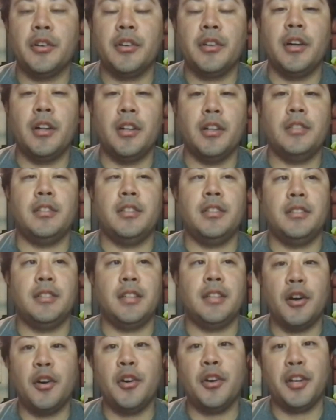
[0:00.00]
colleges
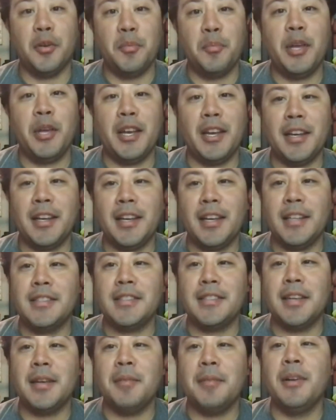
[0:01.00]
that aren't competing
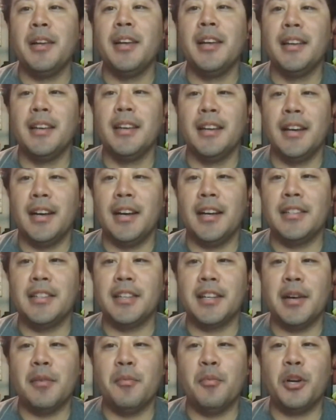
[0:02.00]
against them
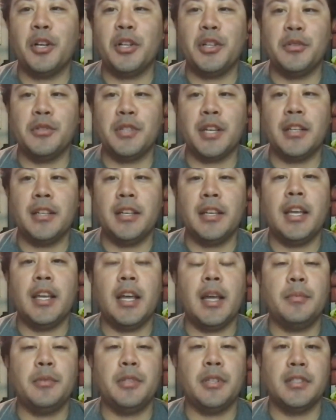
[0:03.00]
to come work those ID
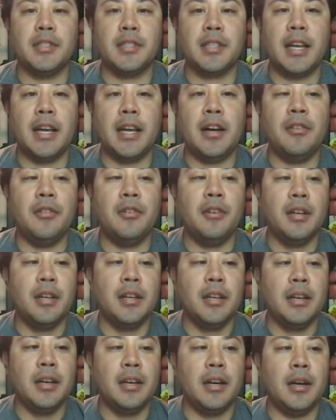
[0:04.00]
camps and scout.
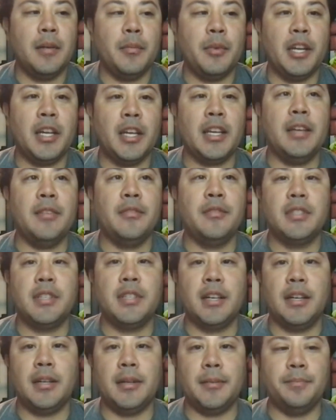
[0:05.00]
And it gives
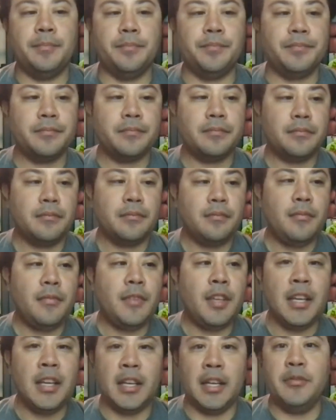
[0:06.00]

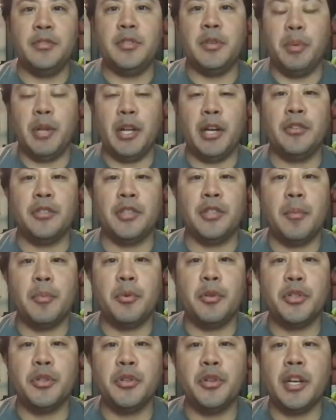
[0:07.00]
the players an
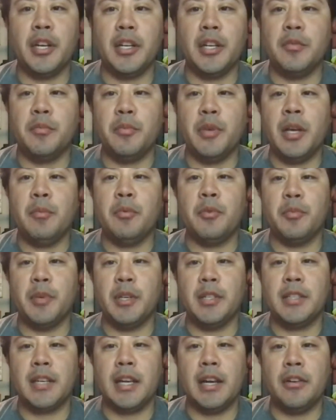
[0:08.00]
opportunity to be able to
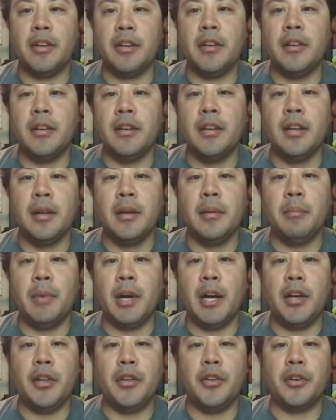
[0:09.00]
be scouted
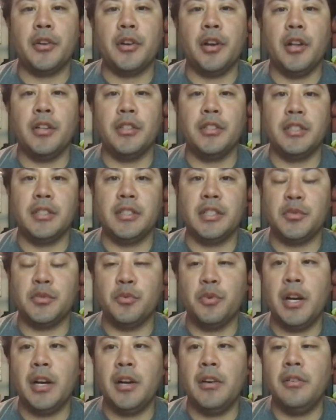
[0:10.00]
by other colleges as
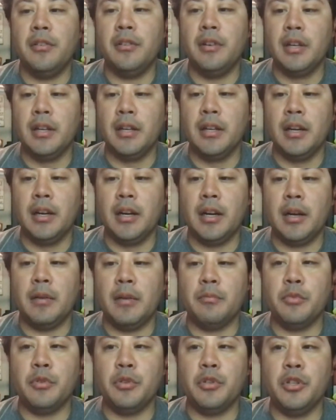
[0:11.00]
well.
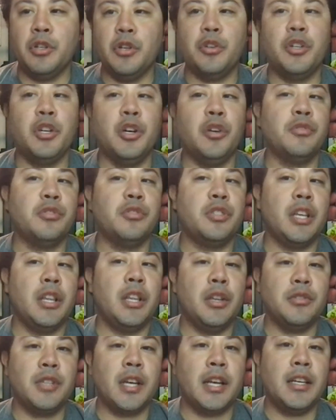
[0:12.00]
You don't see
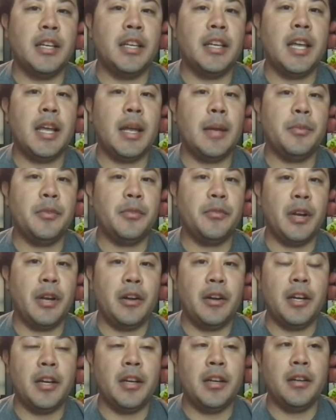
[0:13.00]
those ID camps
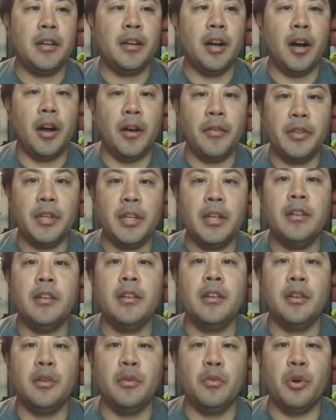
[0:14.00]
very often
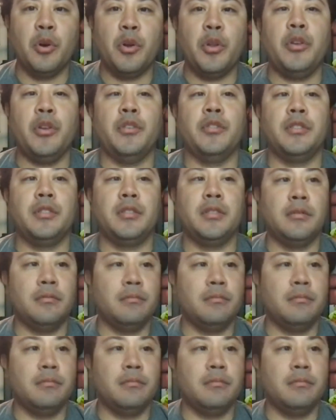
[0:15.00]
where there's